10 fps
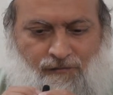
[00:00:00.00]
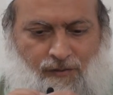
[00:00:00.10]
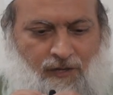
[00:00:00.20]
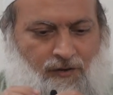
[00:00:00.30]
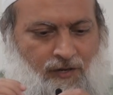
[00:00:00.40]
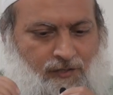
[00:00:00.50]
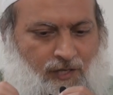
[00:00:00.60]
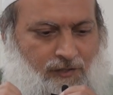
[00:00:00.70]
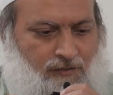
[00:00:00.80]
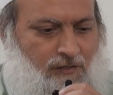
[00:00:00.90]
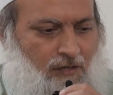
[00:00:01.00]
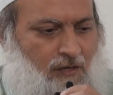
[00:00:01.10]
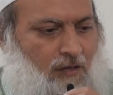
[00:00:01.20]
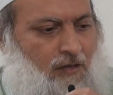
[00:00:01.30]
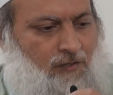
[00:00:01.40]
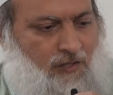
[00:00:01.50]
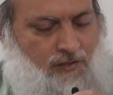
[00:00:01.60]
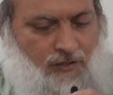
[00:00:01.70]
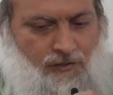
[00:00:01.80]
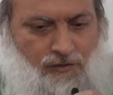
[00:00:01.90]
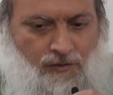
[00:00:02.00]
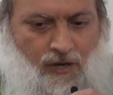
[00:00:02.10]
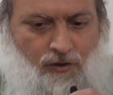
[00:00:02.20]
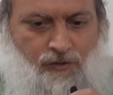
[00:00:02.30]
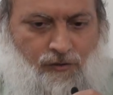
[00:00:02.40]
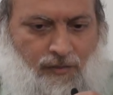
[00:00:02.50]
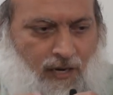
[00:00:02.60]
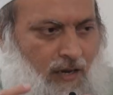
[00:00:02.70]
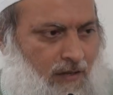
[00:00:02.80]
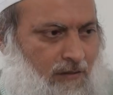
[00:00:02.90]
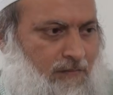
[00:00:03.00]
from here he says, did you go to Mina?